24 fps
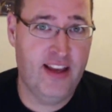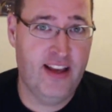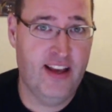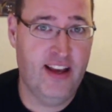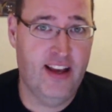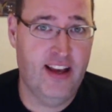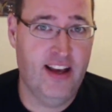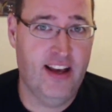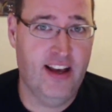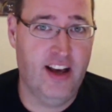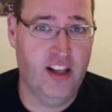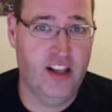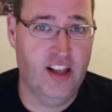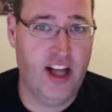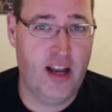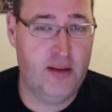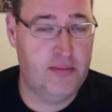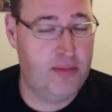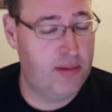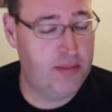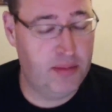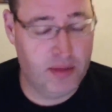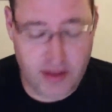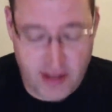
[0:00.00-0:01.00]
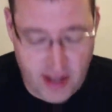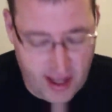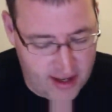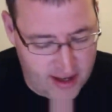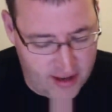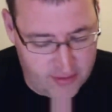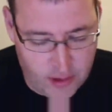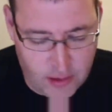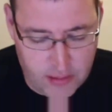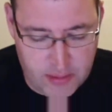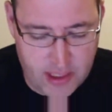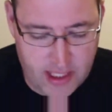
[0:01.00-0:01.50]
a lot of people, not
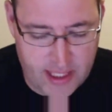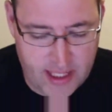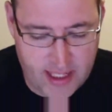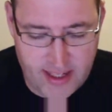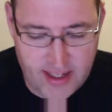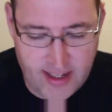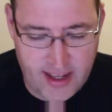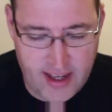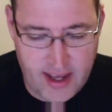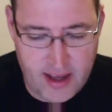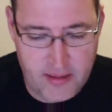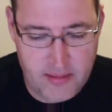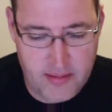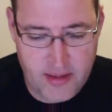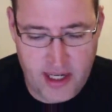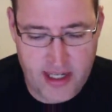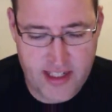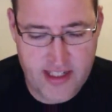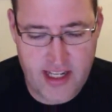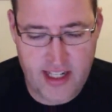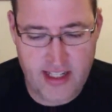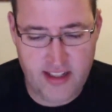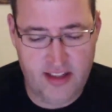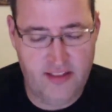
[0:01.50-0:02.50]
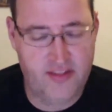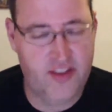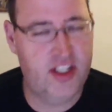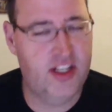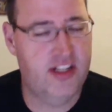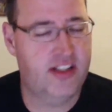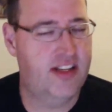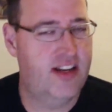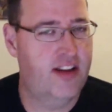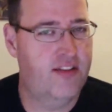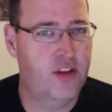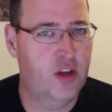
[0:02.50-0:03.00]
everybody, 1911
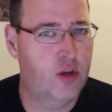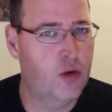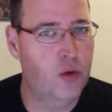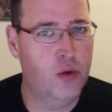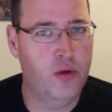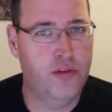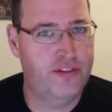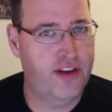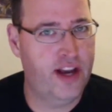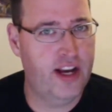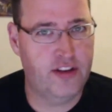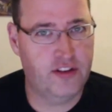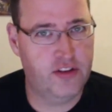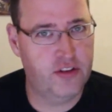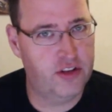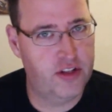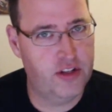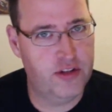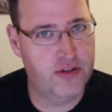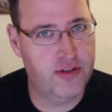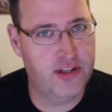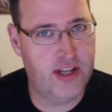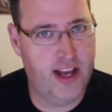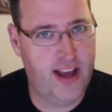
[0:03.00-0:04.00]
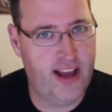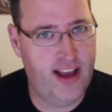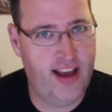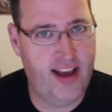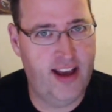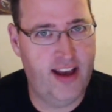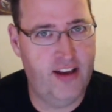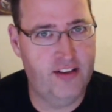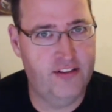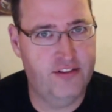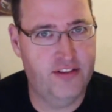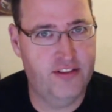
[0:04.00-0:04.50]
doesn't have the cool factor it used to
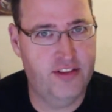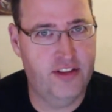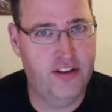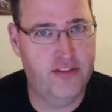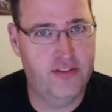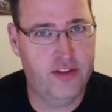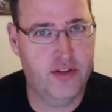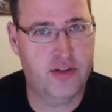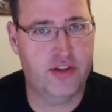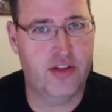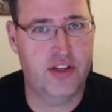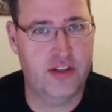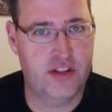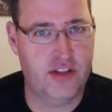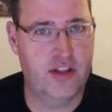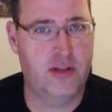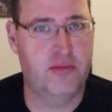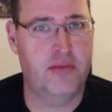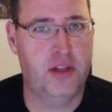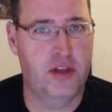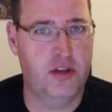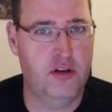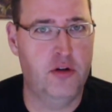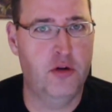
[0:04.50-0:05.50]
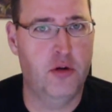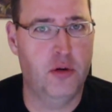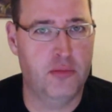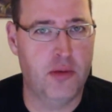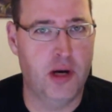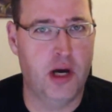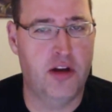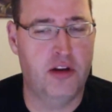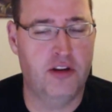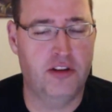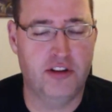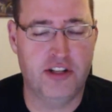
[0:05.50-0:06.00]
have versus some of the newer
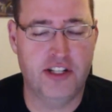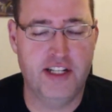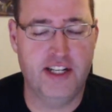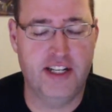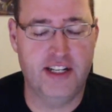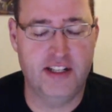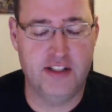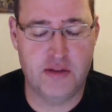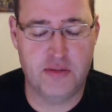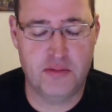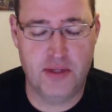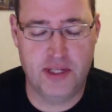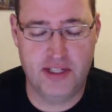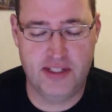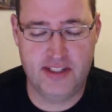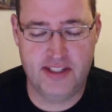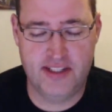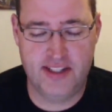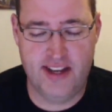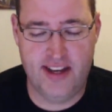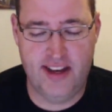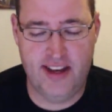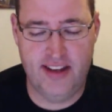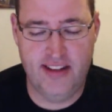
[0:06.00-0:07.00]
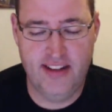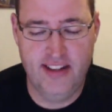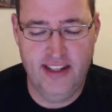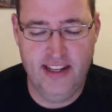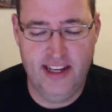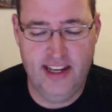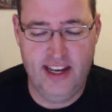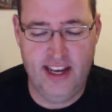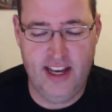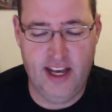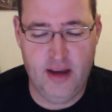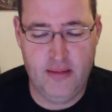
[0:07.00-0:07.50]
modern guns. But
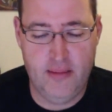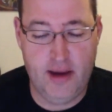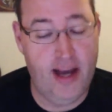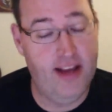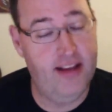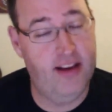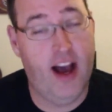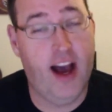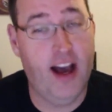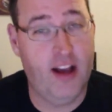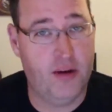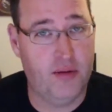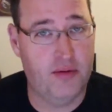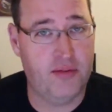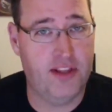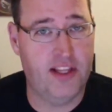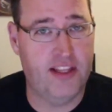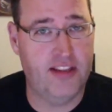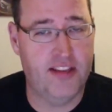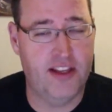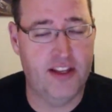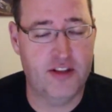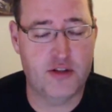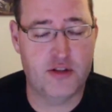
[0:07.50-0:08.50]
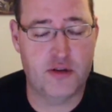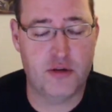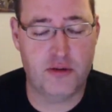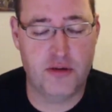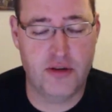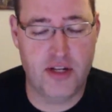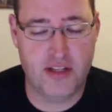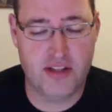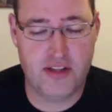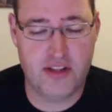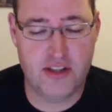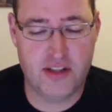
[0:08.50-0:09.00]
I don't think that's true
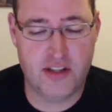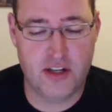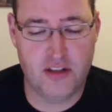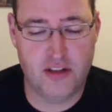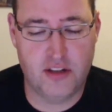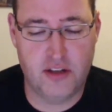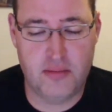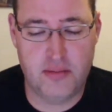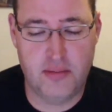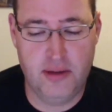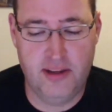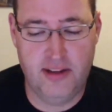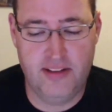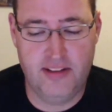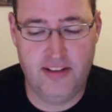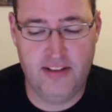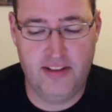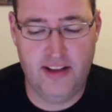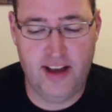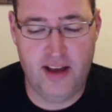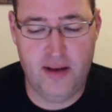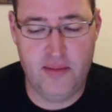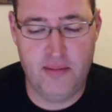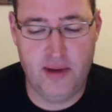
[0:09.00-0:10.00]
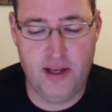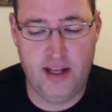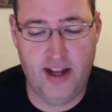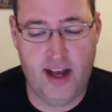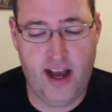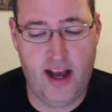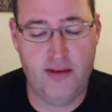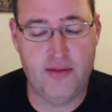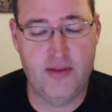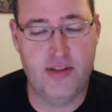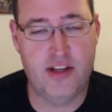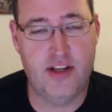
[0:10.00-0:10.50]
necessarily. But
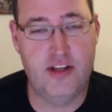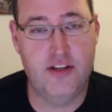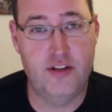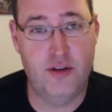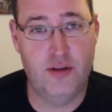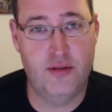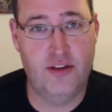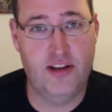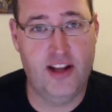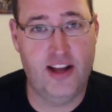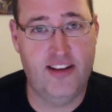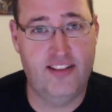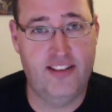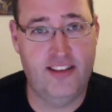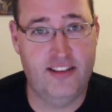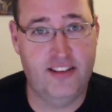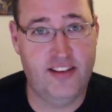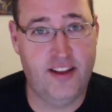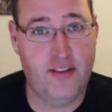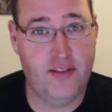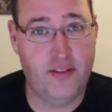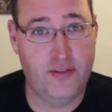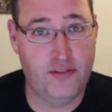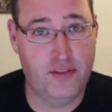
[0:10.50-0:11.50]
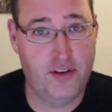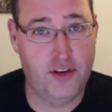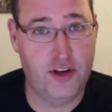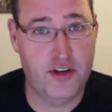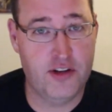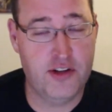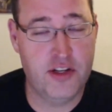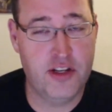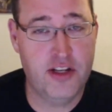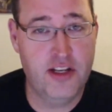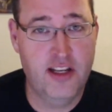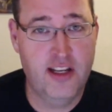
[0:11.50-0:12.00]
I would say do the 1911
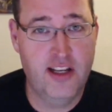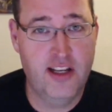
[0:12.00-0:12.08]
first.